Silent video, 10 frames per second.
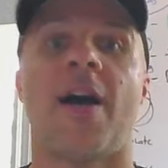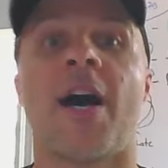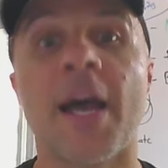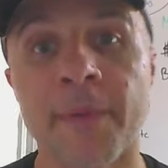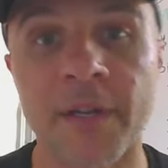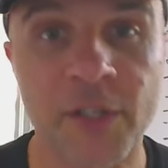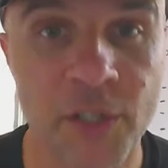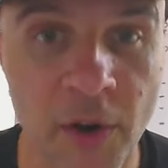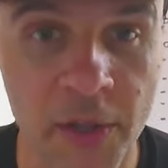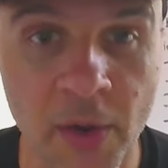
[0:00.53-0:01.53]
I'm going to
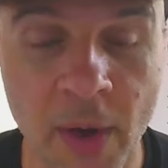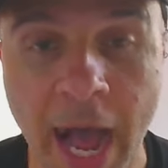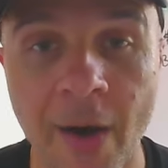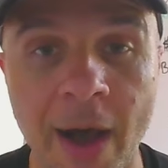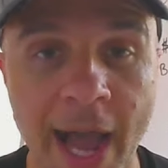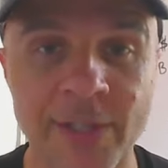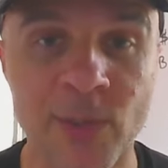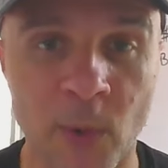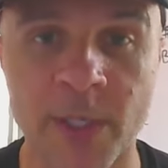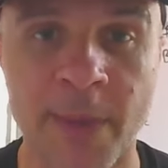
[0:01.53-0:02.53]
show you how I
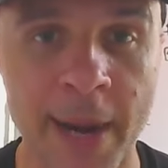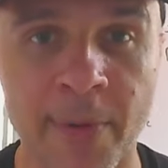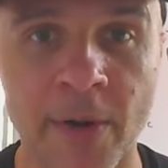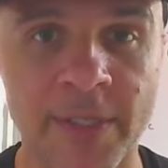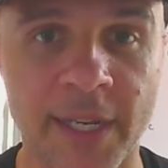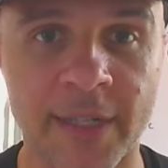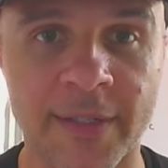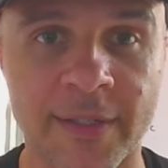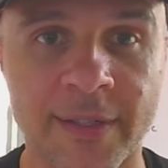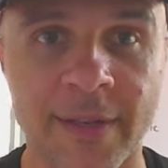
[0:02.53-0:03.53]
source my protein
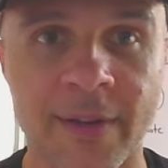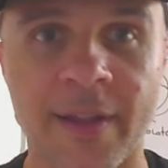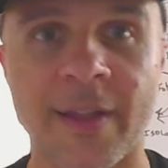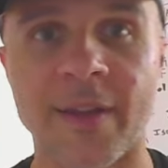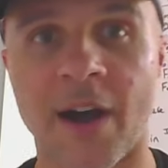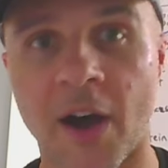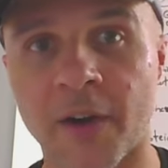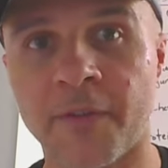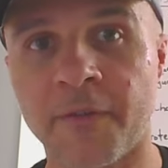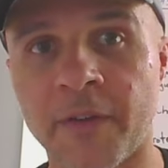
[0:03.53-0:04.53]

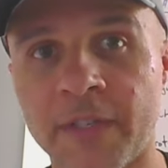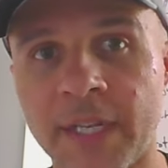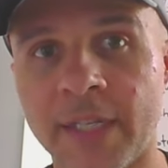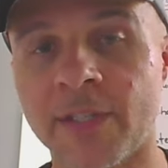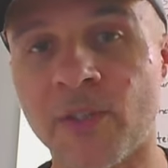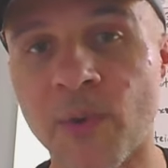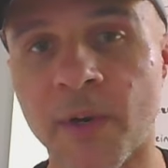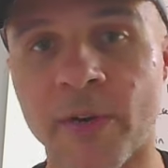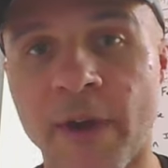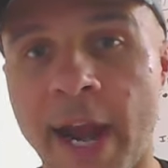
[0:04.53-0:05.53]
150 to
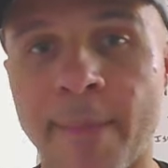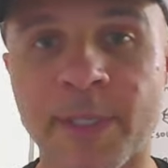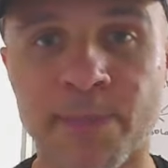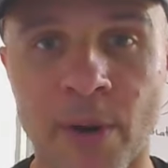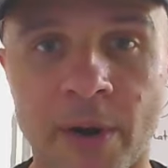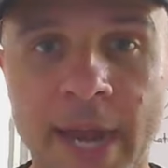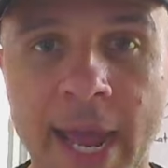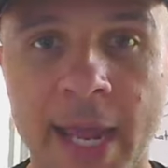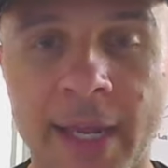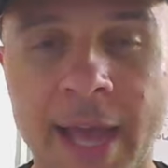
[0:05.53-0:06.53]
200 grams per
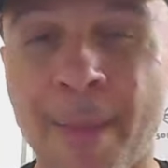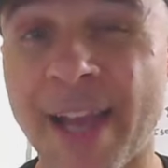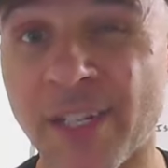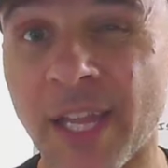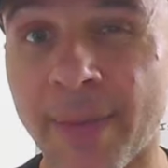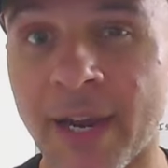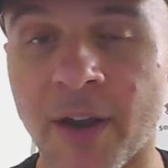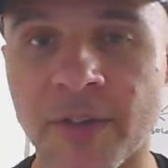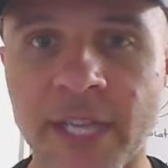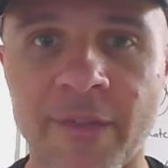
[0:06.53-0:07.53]
day. I'm actually at about
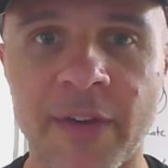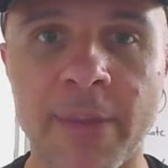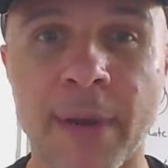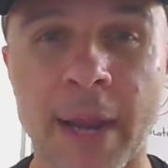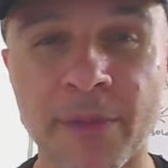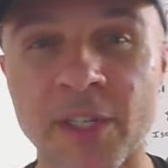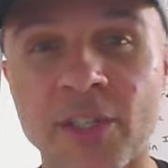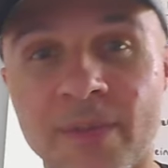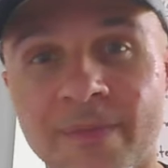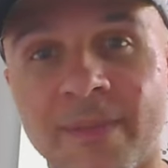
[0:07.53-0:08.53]
170, but I'm going
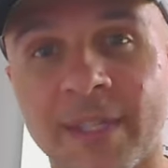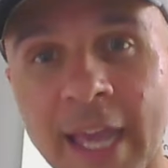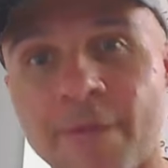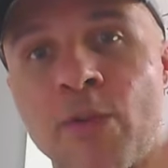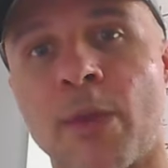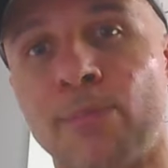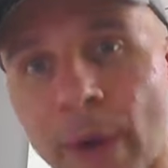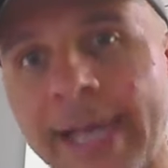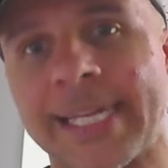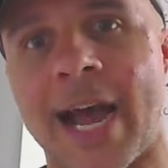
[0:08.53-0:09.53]
to give you the
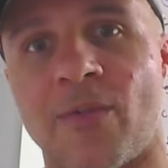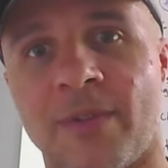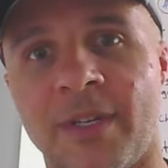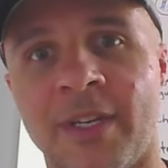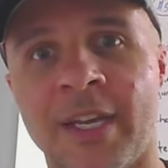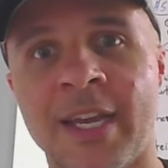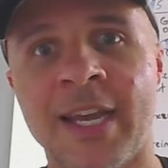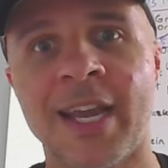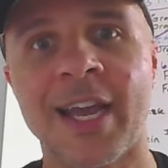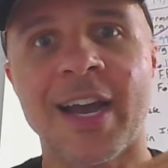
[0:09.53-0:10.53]
breakdown
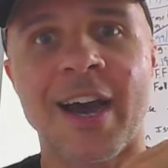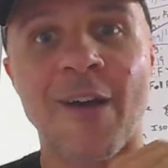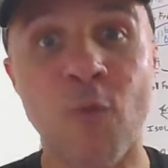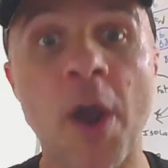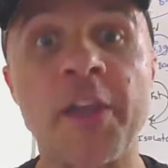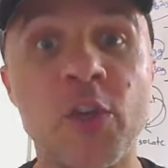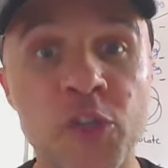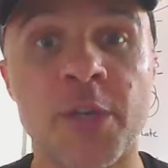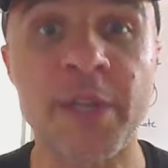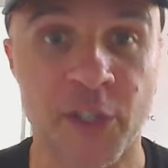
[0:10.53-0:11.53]
of what you
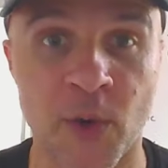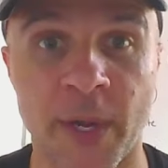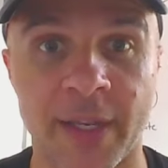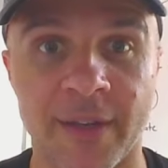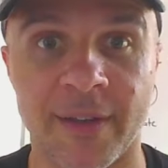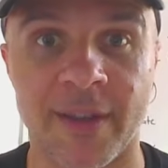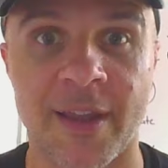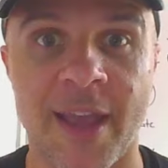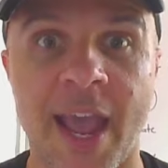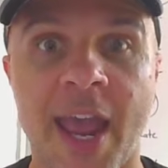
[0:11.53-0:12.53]
should be doing.
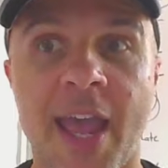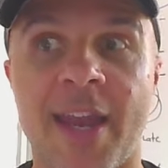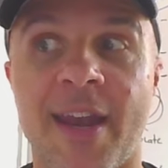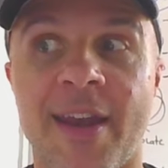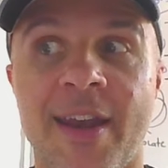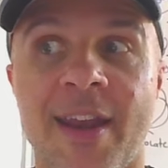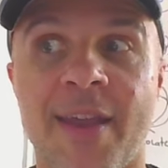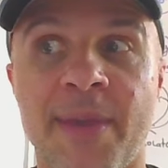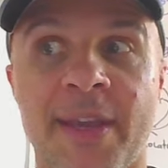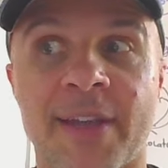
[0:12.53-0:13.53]
And
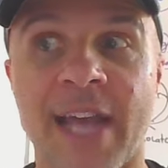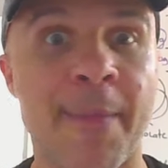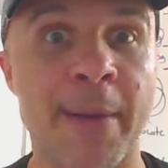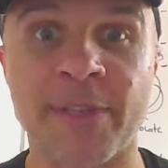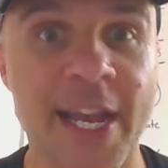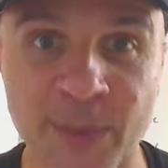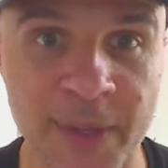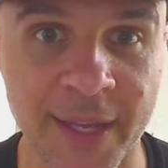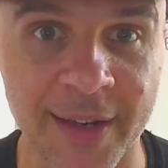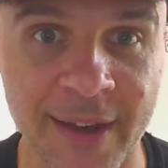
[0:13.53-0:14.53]
because I'm obsessed
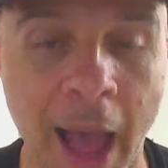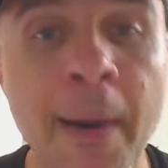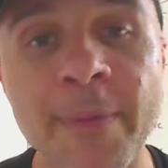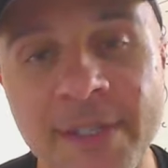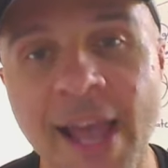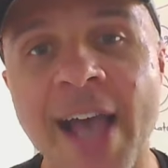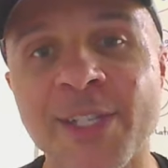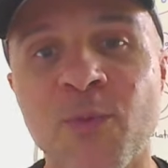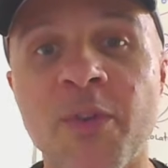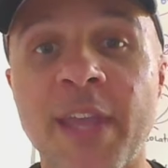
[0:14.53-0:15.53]
with it, I'm
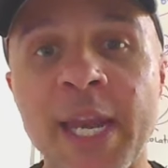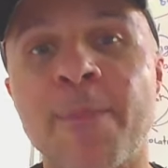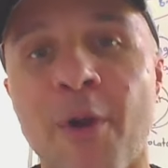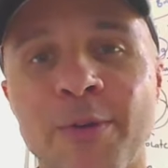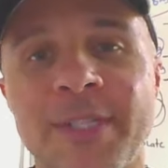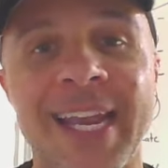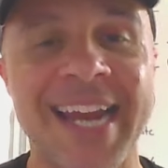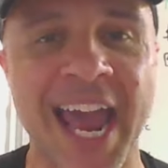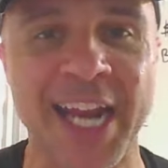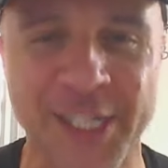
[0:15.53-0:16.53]
obsessed with getting
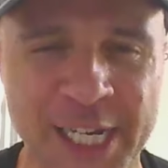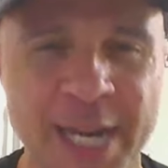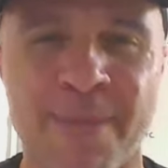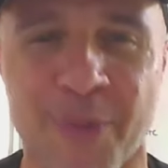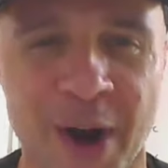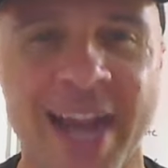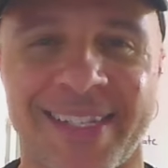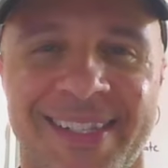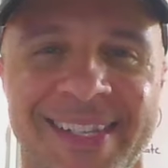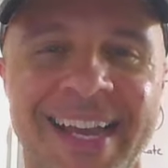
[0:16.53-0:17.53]
protein at a cheap
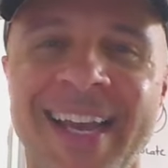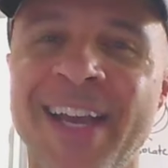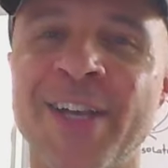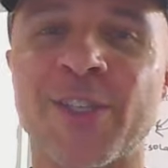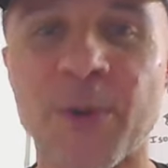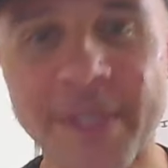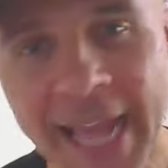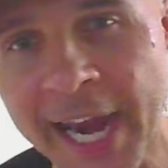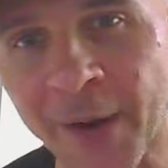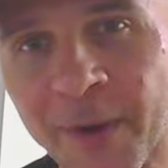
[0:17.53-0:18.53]
price. So
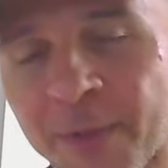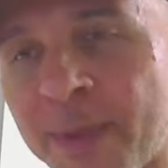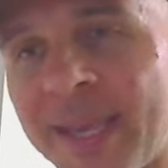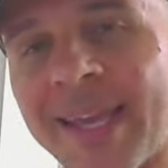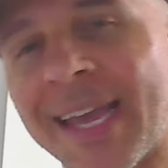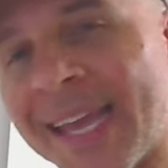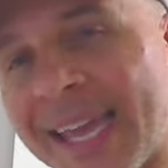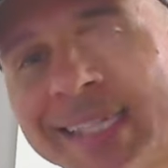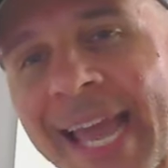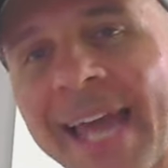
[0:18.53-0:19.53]
stay here with me,
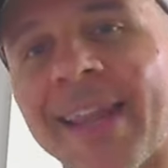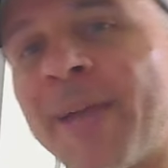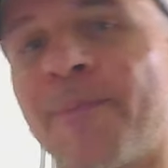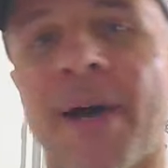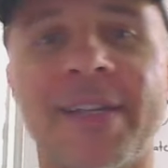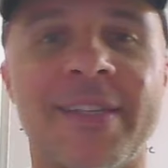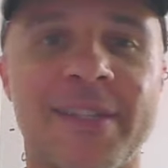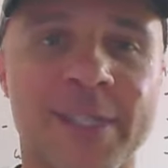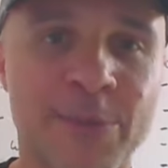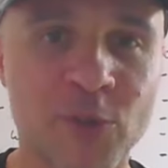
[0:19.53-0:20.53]
hit that like
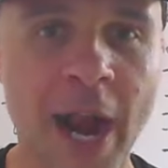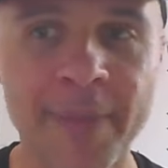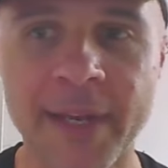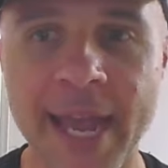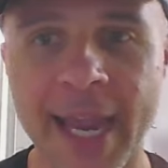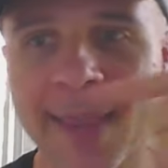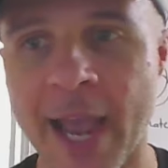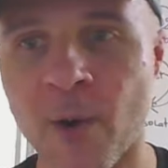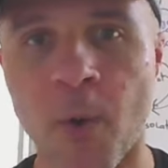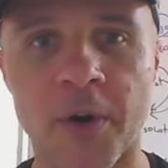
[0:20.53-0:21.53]
button, subscribe today in
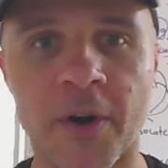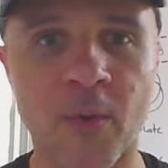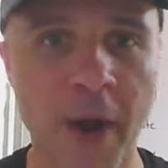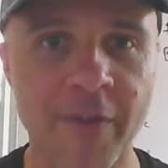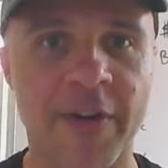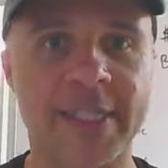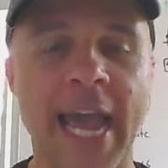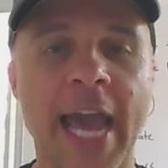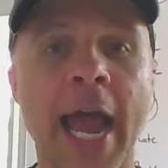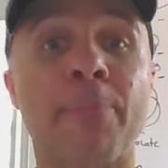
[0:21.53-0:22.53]
that corner, wherever it's
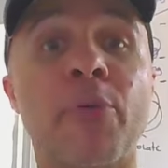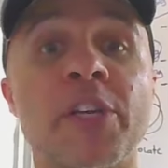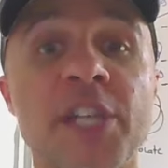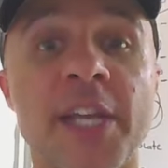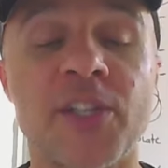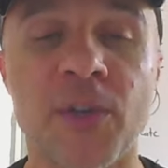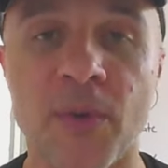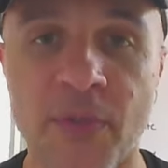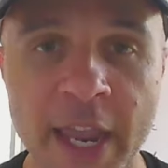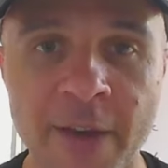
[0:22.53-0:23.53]
at. I appreciate
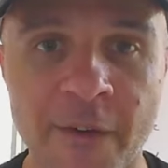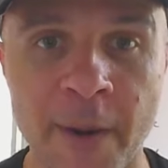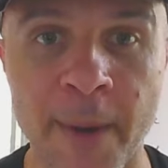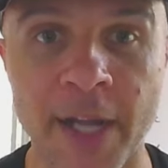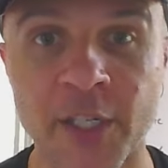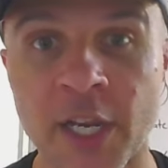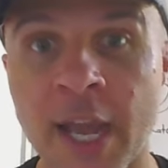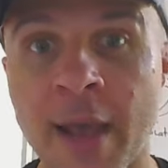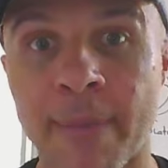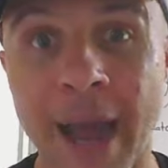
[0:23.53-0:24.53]
you. Thank you very much.
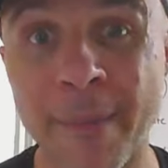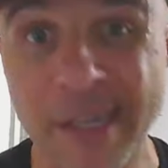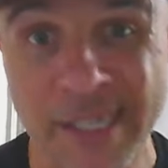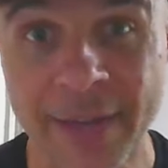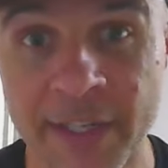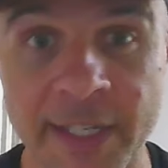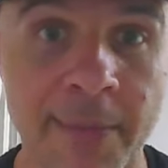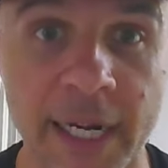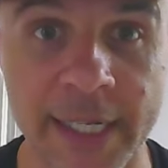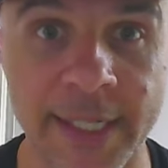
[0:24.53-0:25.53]
But I'm going to save you
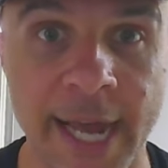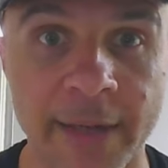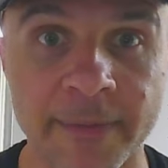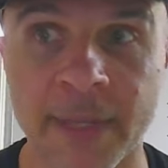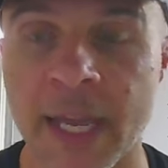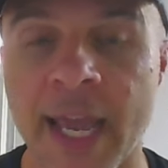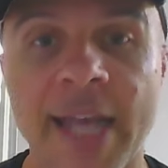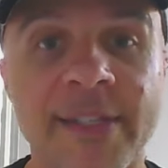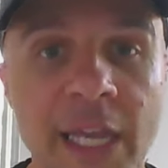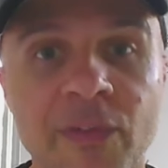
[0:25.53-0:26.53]
some money today
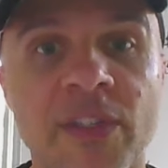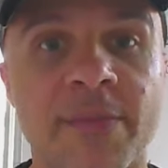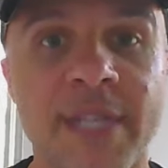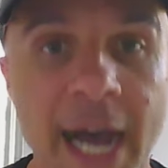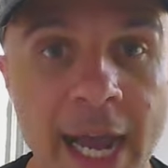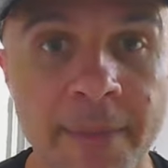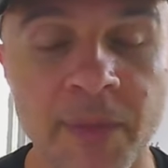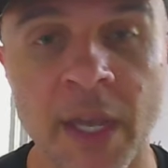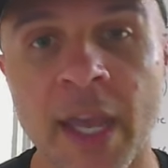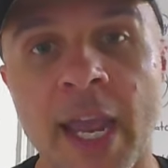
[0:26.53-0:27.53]
and save you some time.
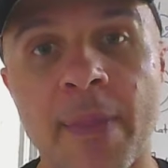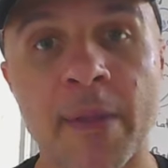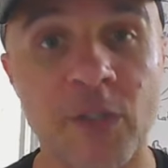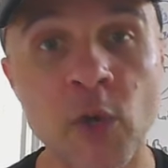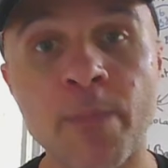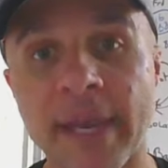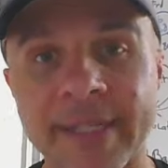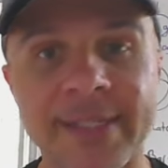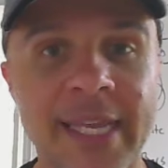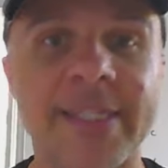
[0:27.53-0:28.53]
And the two
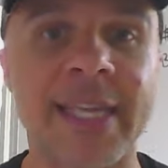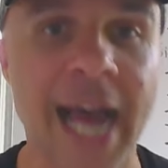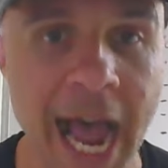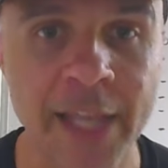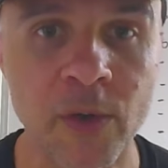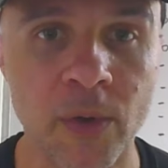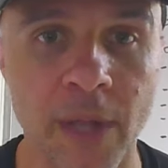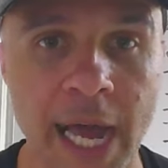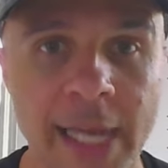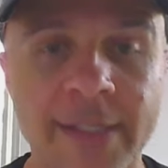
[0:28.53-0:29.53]
biggest things that I
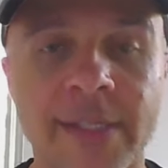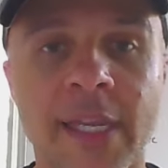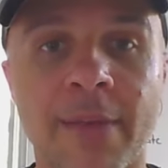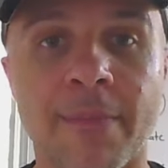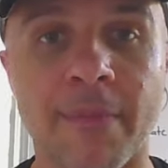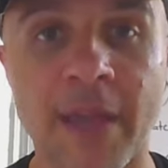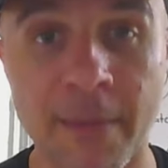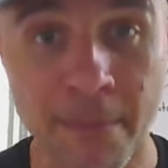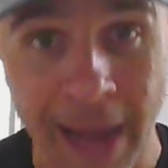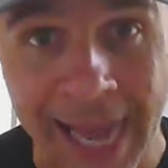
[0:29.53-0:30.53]
utilize in,
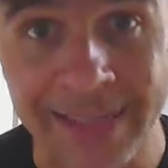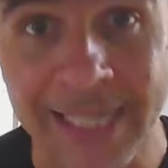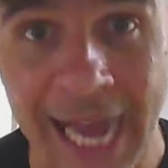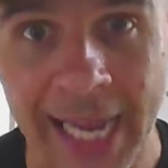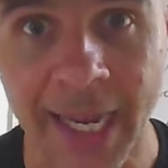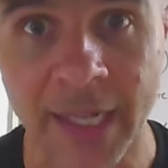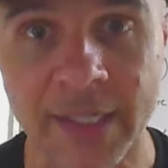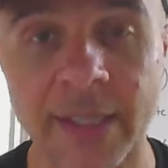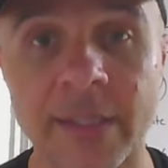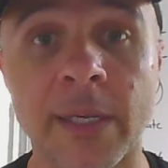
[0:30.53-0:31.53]
in my
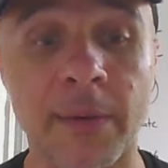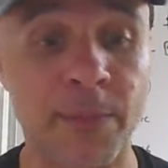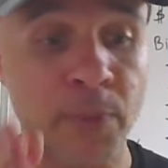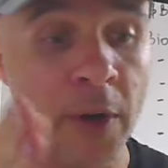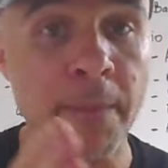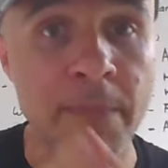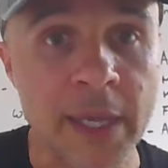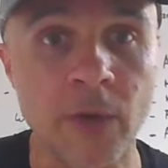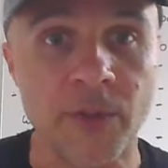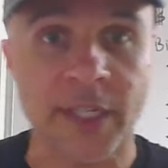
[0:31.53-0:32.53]
diet to put
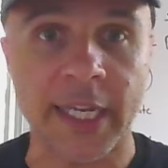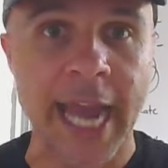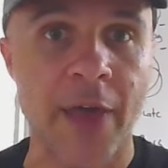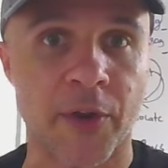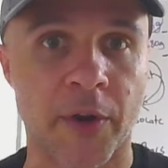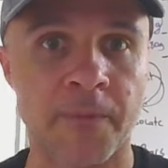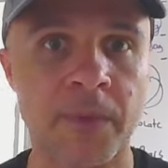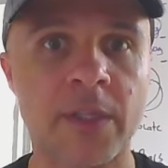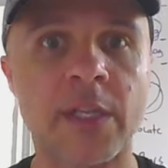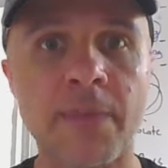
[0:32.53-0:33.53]
meals together
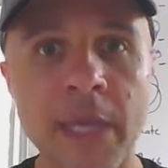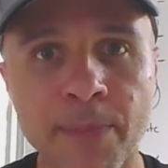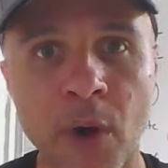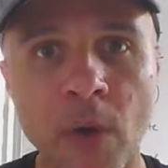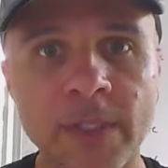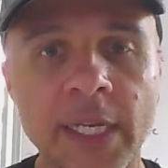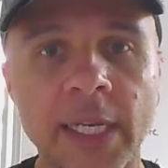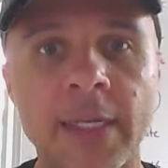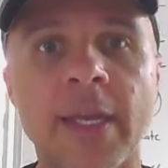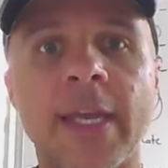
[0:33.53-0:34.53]
to meet
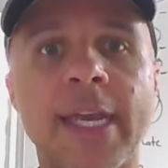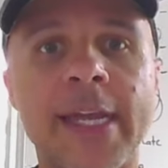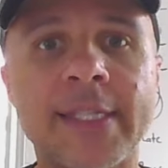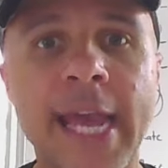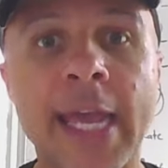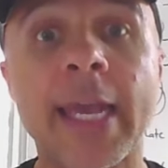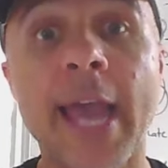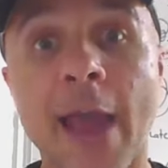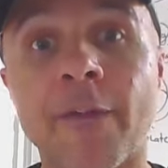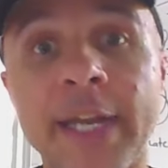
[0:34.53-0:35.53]
protein
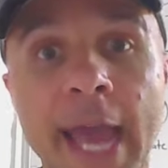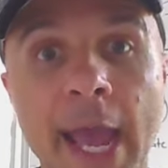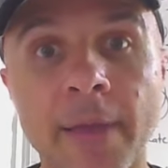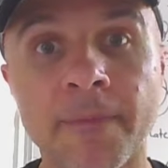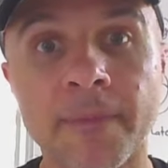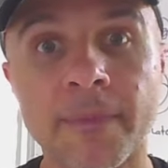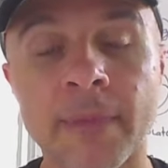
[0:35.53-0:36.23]
intake every day,